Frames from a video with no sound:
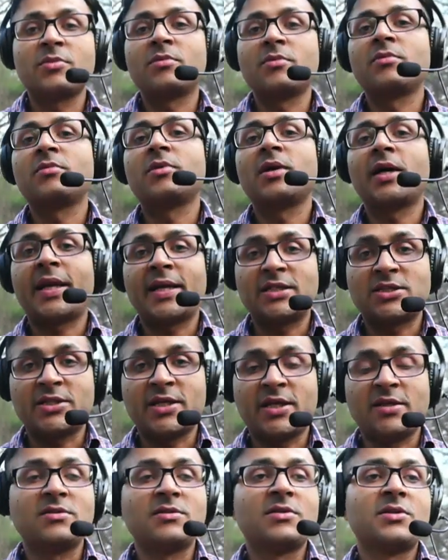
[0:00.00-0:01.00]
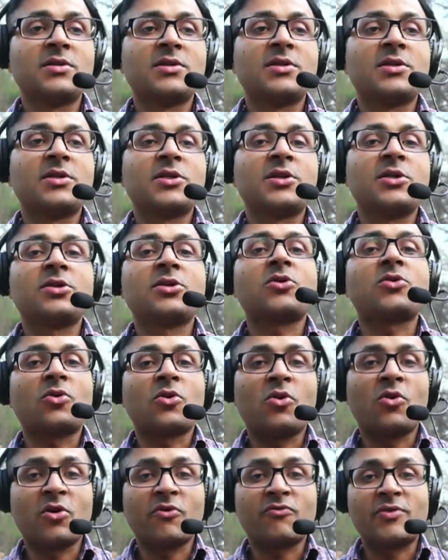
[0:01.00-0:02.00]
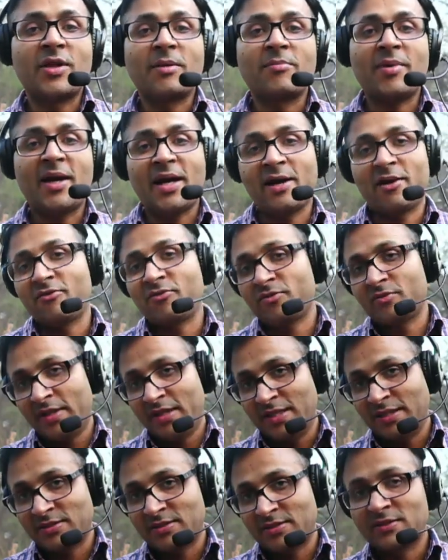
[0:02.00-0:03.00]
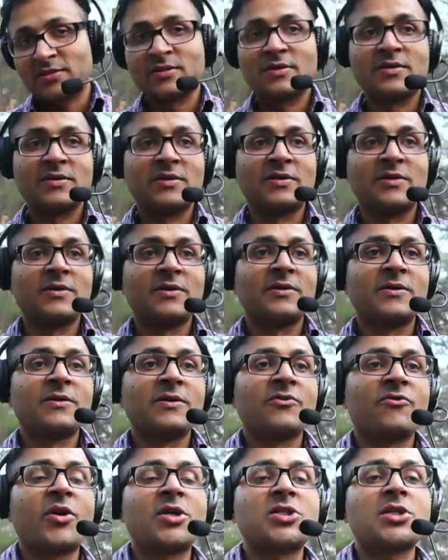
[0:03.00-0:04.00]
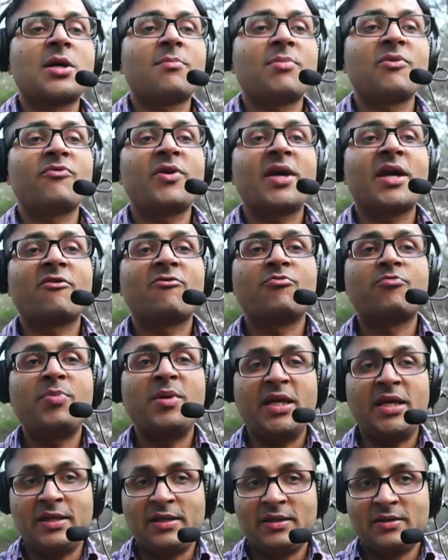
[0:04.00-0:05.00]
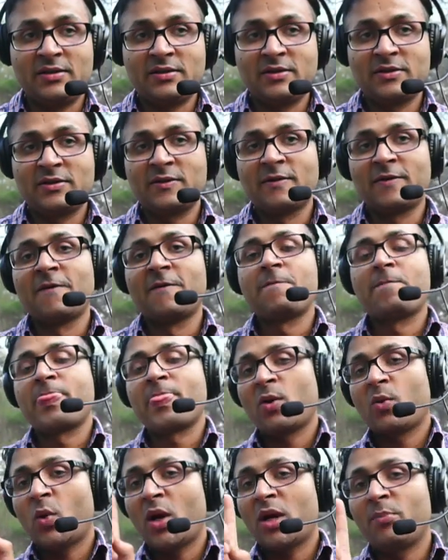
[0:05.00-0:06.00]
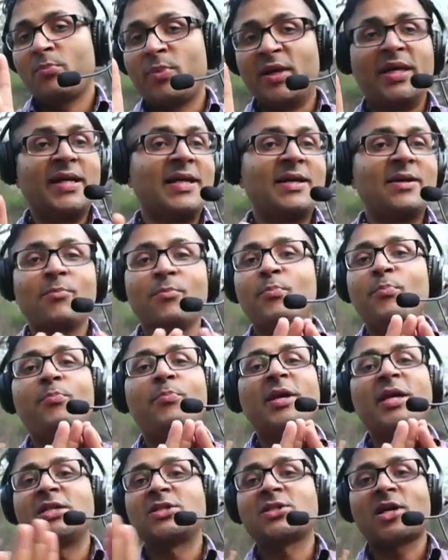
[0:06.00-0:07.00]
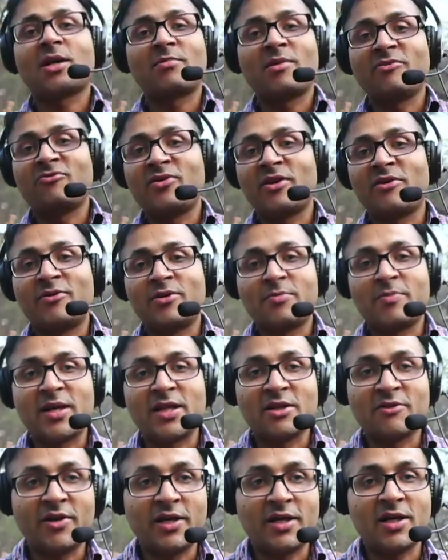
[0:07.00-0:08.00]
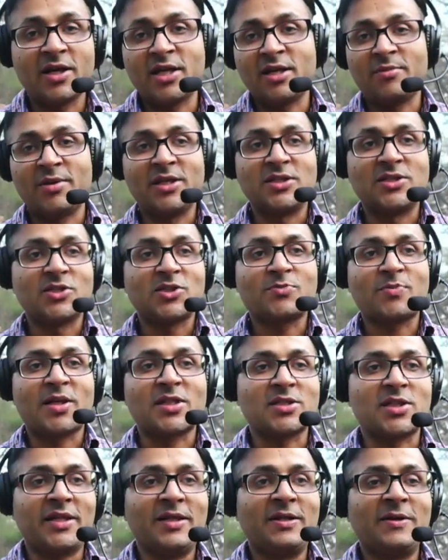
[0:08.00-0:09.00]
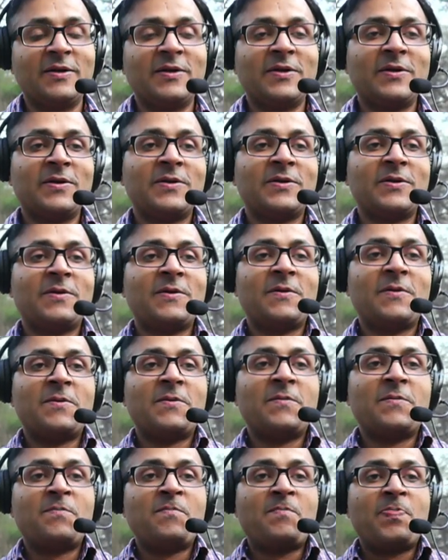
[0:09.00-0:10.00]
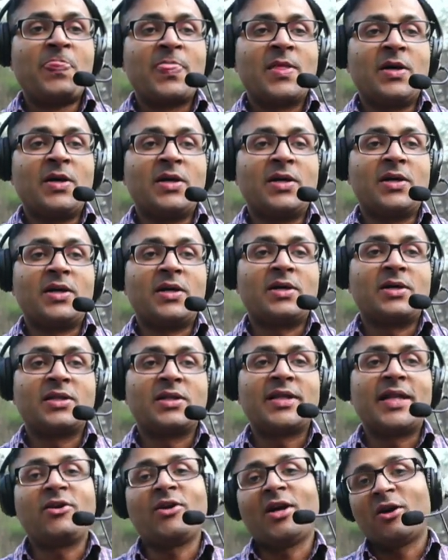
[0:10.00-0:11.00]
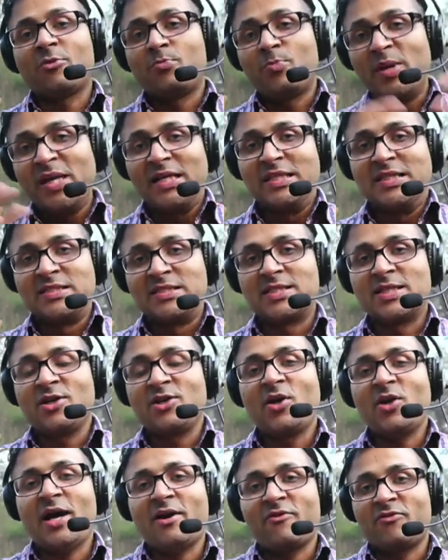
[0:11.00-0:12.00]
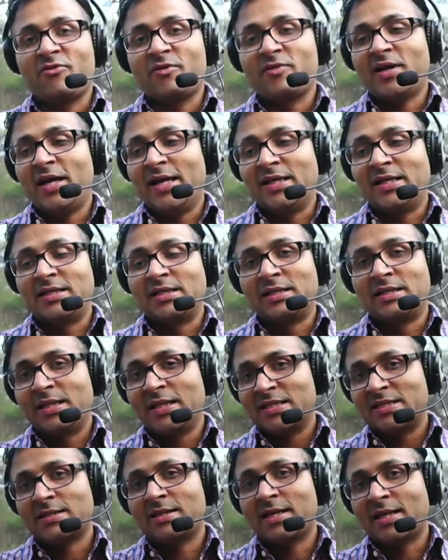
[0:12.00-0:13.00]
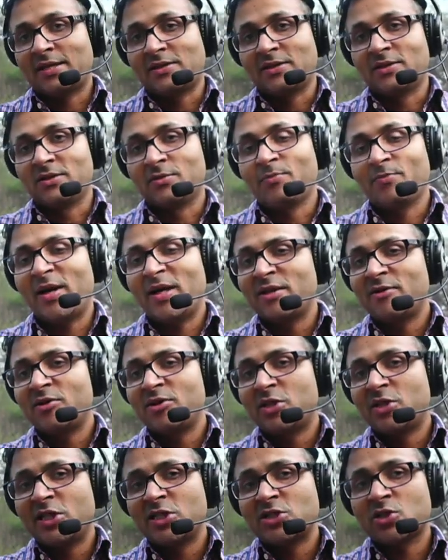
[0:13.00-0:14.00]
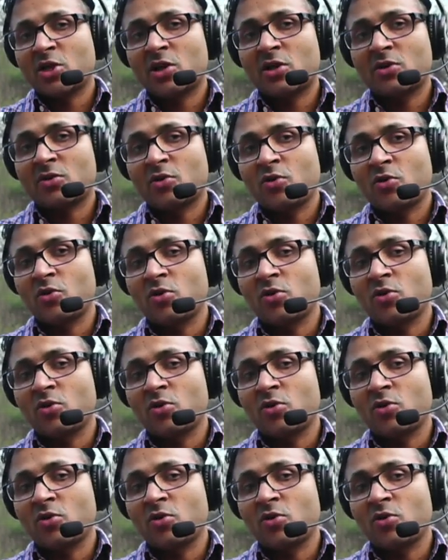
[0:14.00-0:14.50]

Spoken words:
And I say not all of them have S. For example, we have bee. One bee. Bees are my favorite, by the way, honeybees especially. Then you have bees. You have added an S letter. By the way, these are called